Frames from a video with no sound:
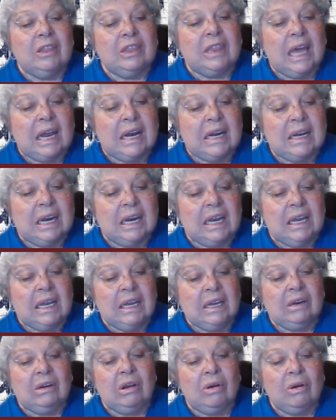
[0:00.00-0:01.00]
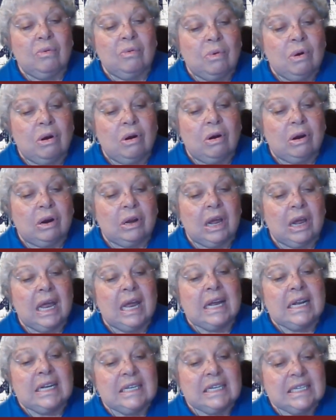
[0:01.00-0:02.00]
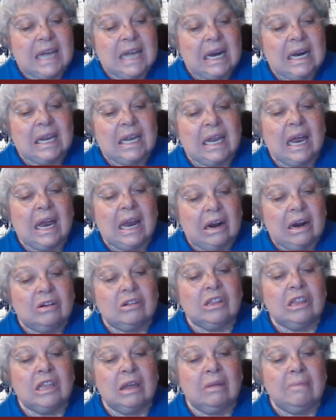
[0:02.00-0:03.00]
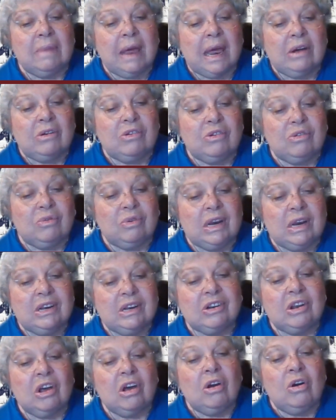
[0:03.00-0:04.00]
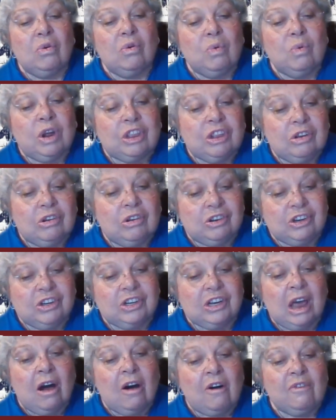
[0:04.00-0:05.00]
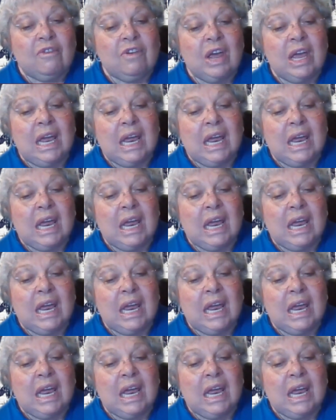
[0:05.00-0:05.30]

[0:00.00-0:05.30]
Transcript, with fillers: that need work. Setting healthy boundaries with yourself